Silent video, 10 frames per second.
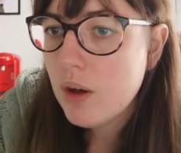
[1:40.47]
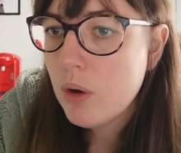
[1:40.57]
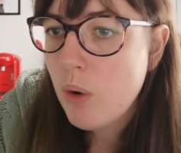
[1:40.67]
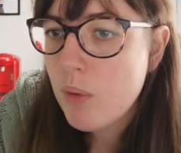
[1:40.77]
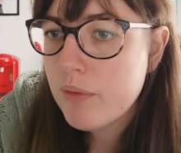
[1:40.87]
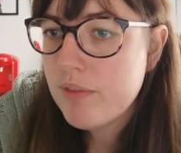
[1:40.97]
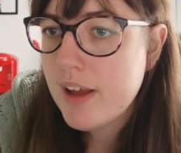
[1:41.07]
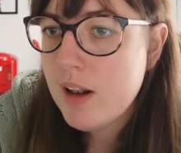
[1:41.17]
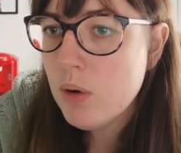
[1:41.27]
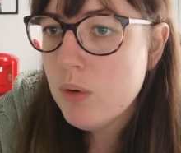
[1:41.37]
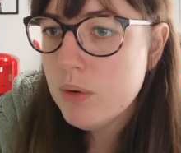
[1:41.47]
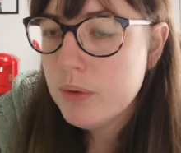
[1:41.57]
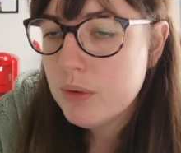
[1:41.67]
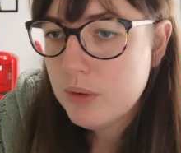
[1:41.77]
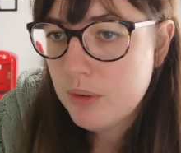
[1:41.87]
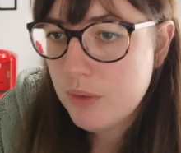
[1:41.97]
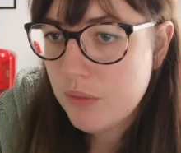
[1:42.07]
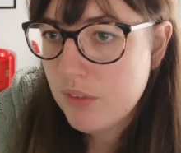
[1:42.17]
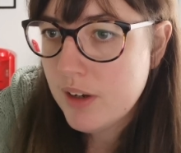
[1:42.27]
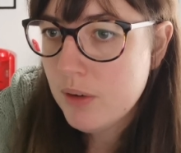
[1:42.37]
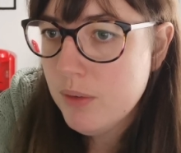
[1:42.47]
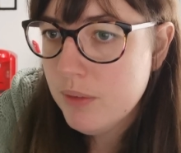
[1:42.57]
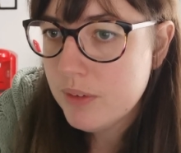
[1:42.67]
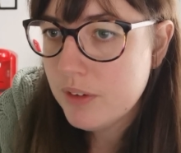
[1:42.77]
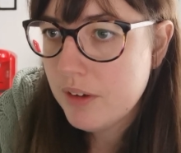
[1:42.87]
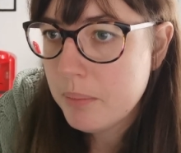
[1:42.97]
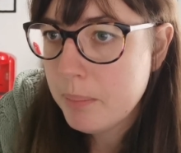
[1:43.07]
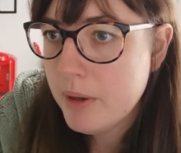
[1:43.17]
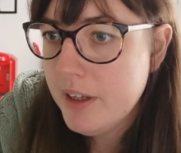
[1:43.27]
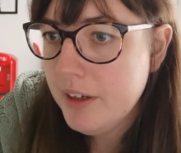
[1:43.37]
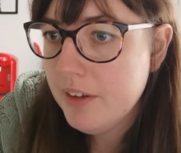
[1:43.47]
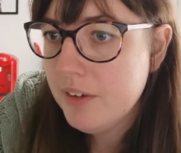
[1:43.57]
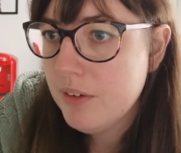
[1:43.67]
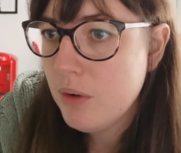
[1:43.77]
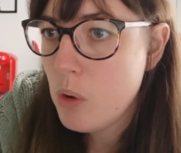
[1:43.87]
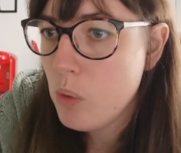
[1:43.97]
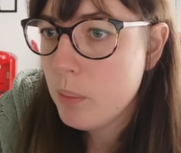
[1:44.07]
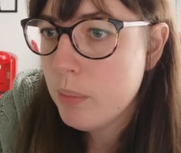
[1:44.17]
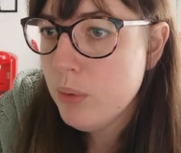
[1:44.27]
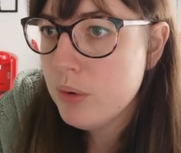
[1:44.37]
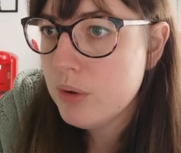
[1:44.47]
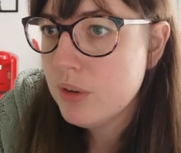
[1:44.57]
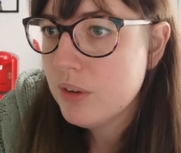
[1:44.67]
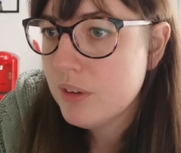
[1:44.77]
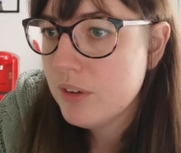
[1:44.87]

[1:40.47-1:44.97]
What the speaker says: En vélo, a bike. En bus,